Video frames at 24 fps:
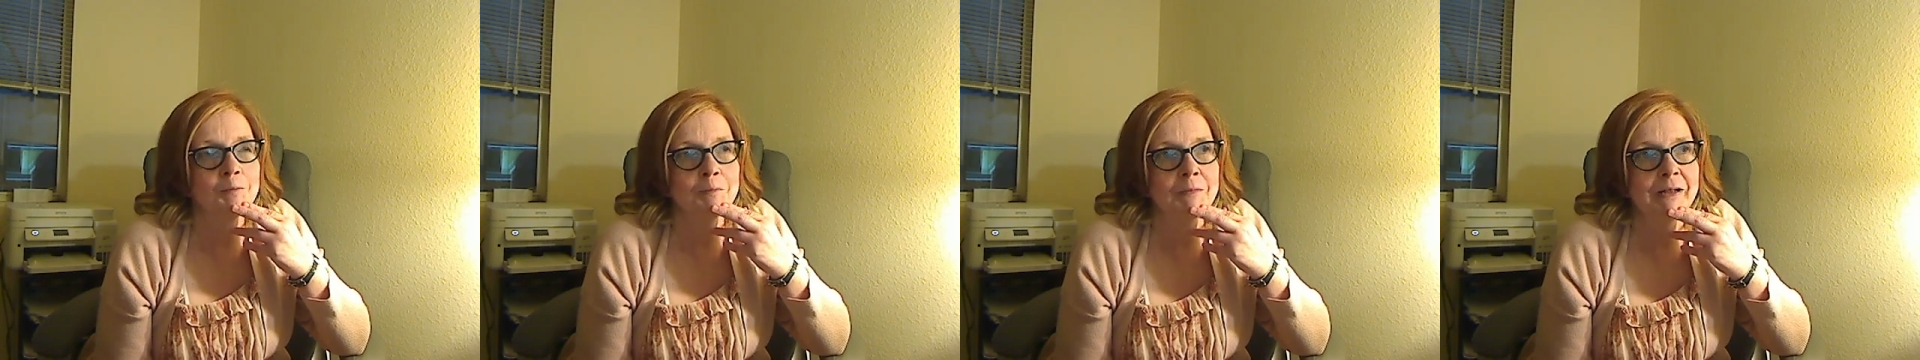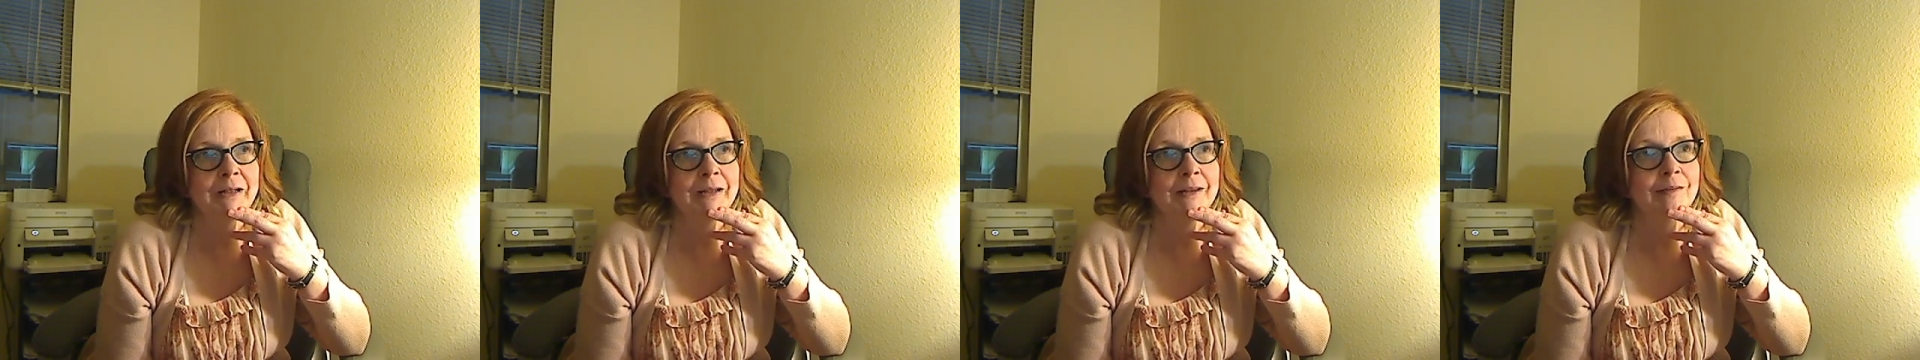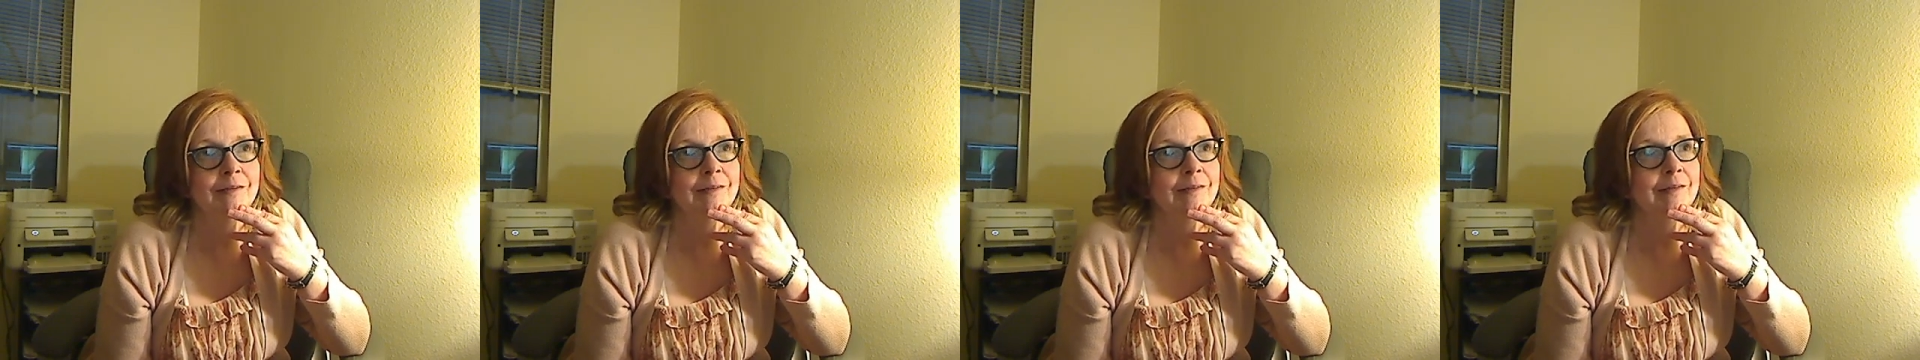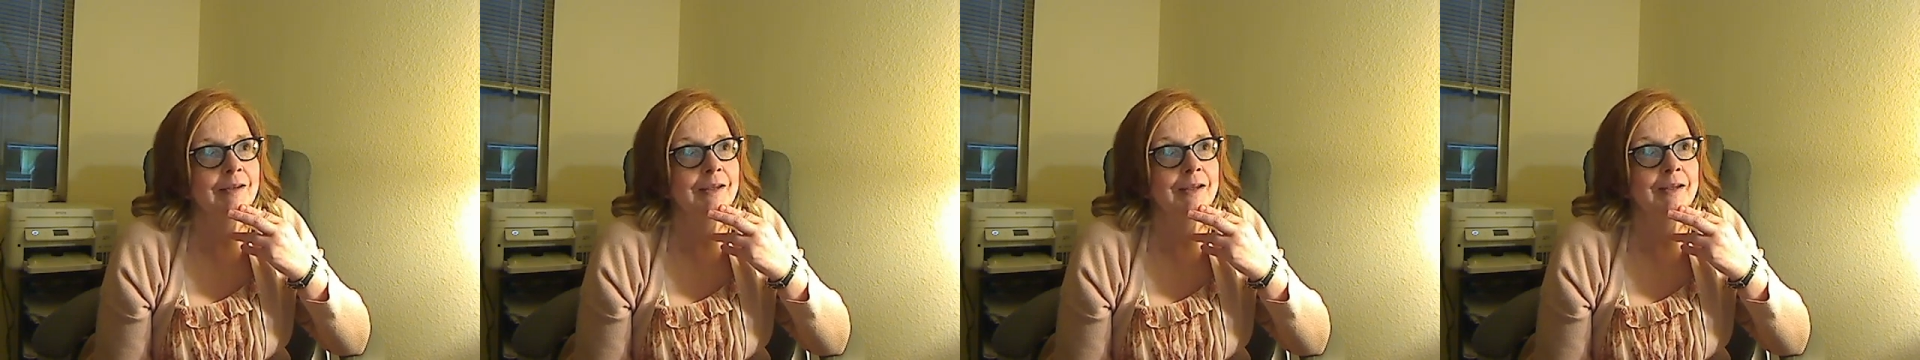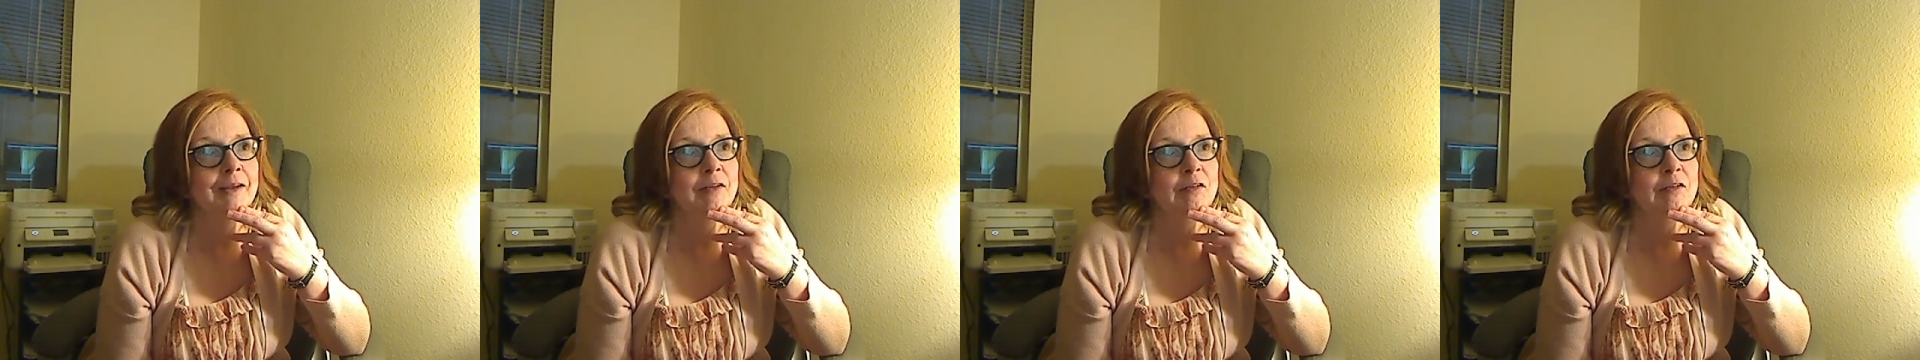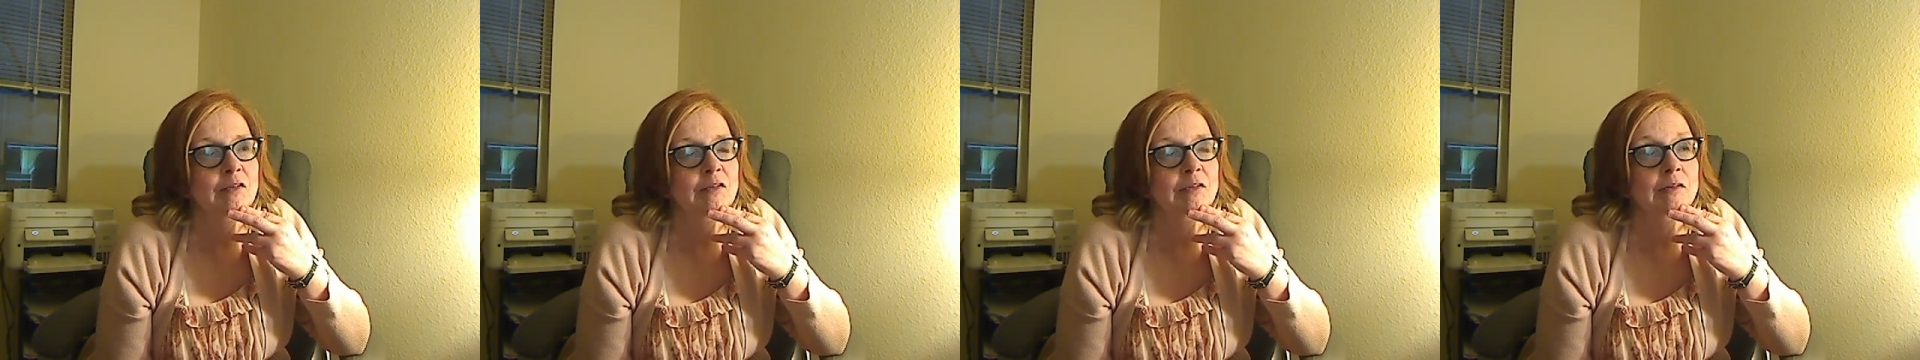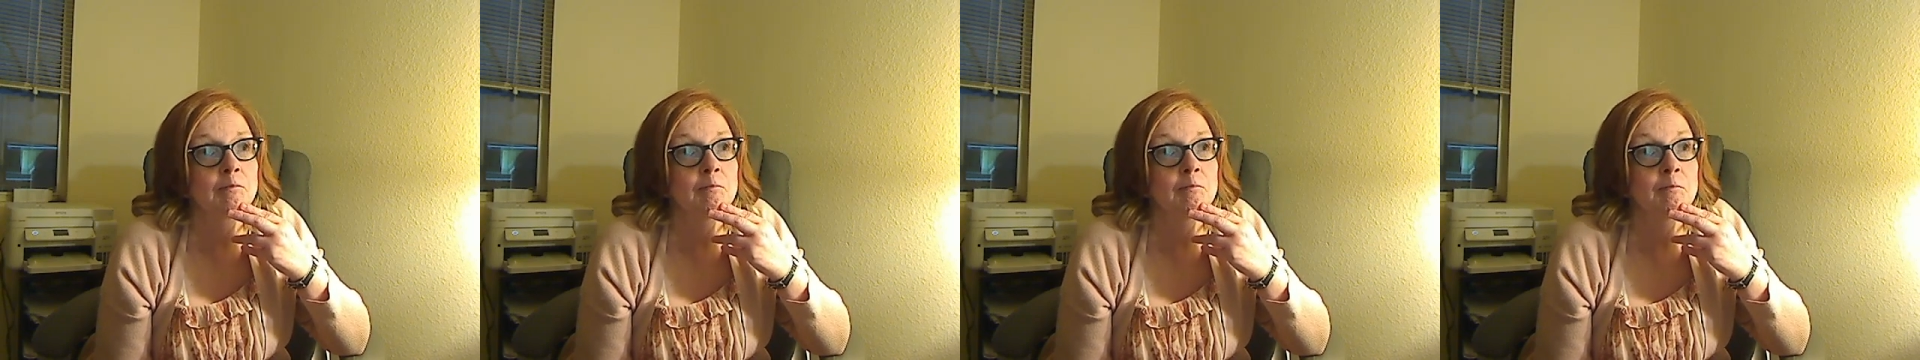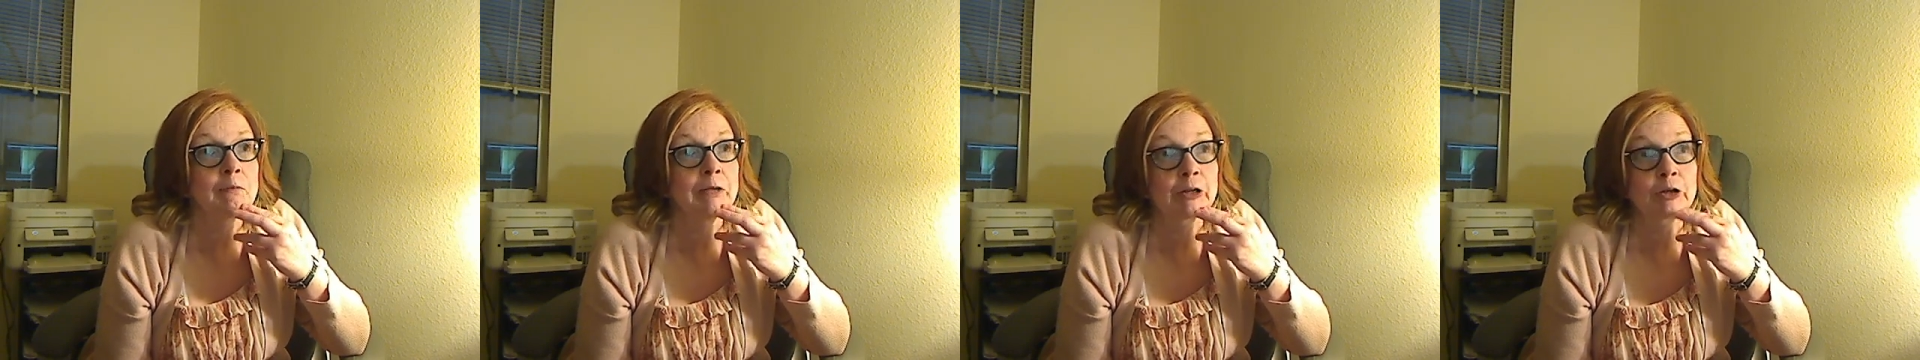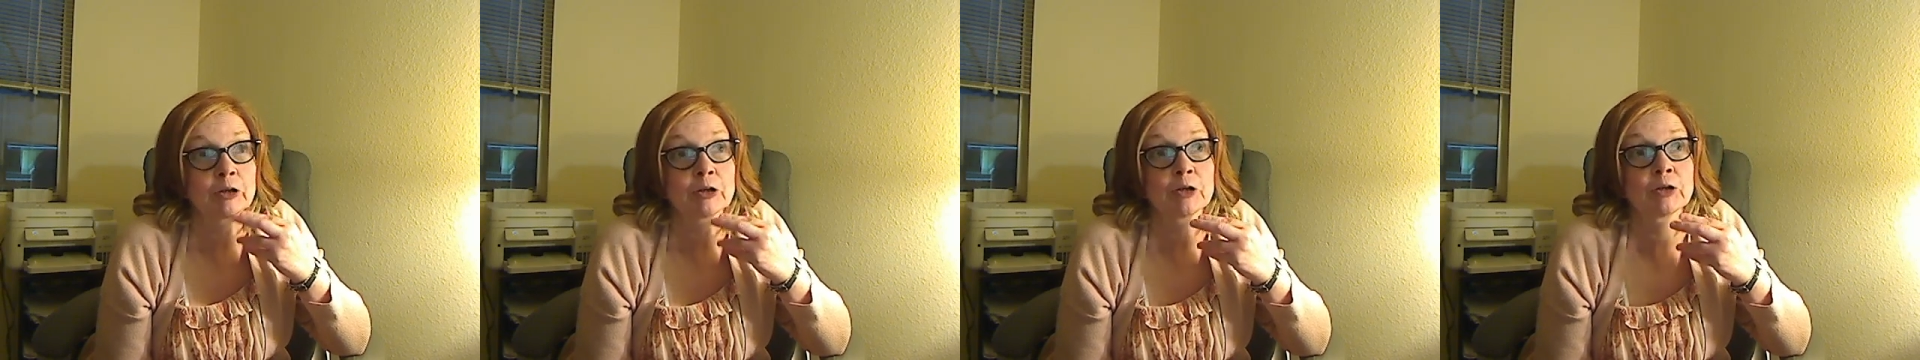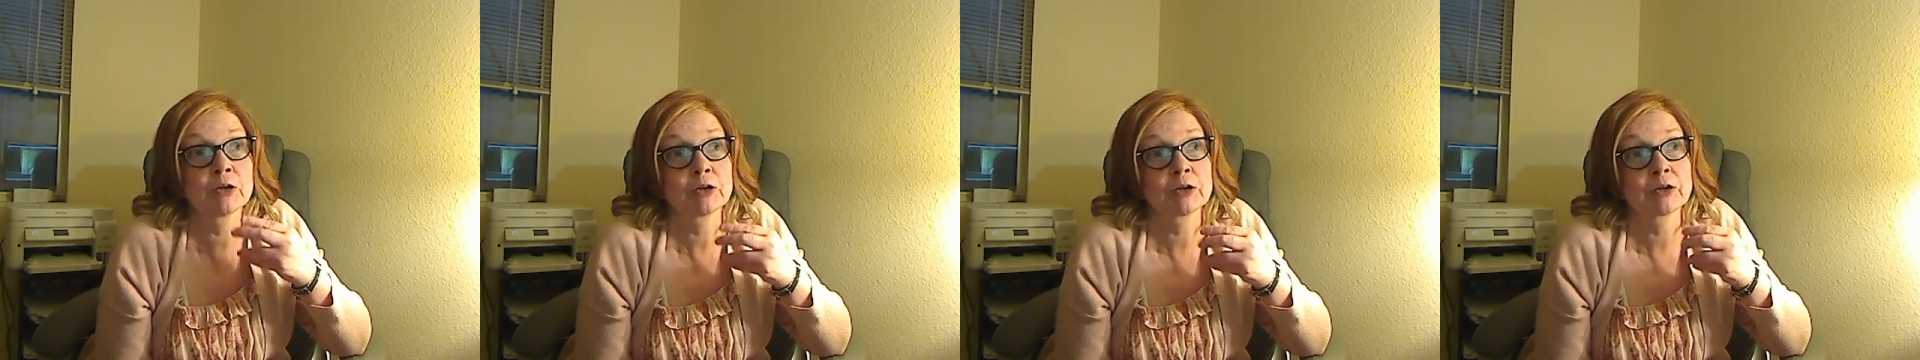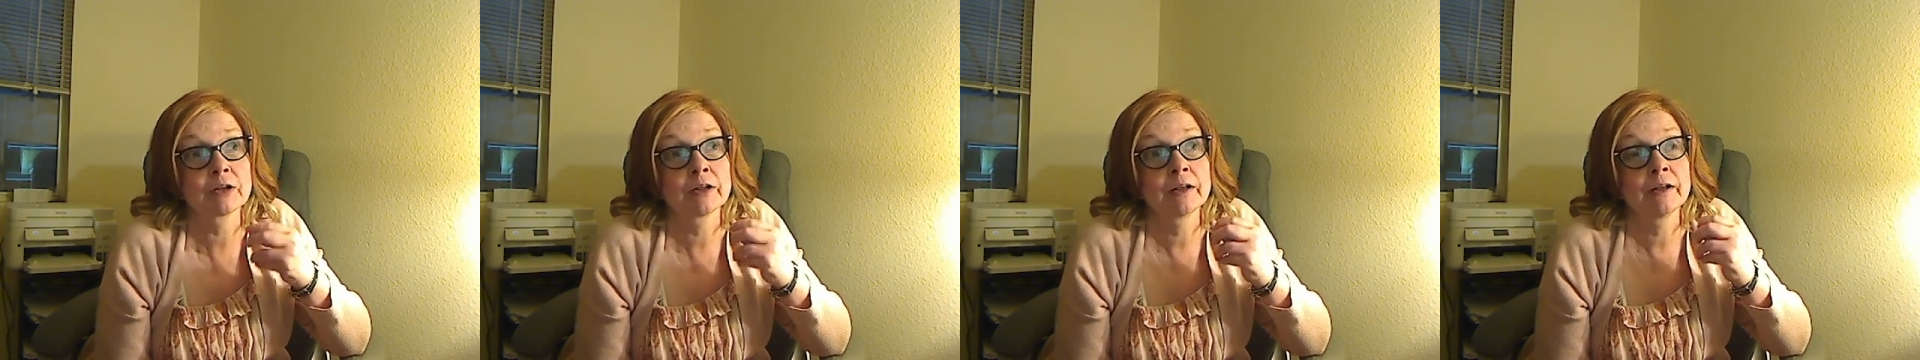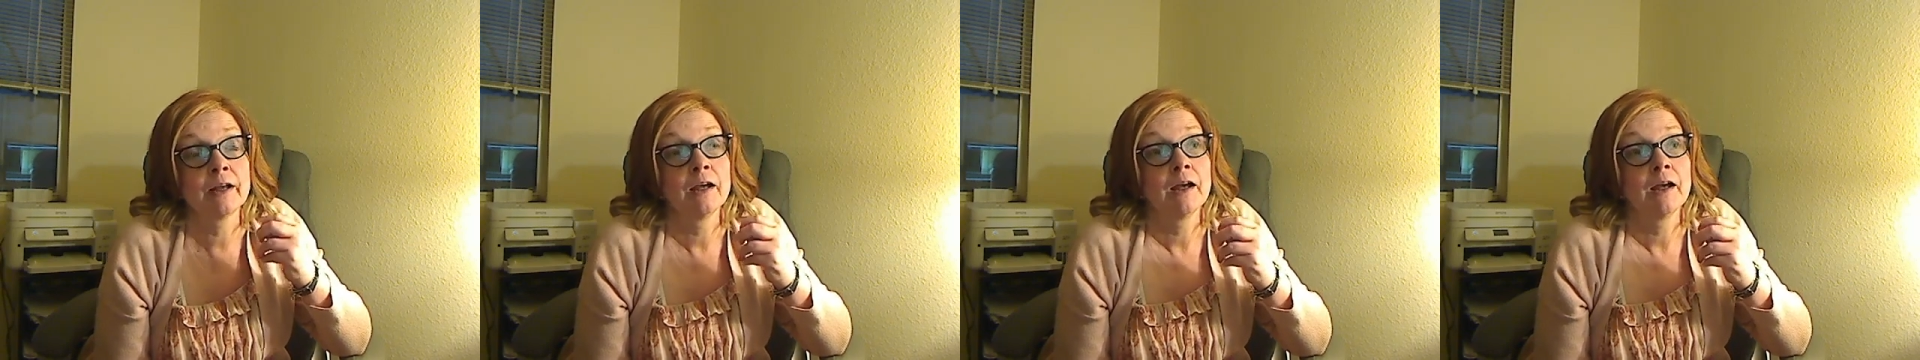many things mirrored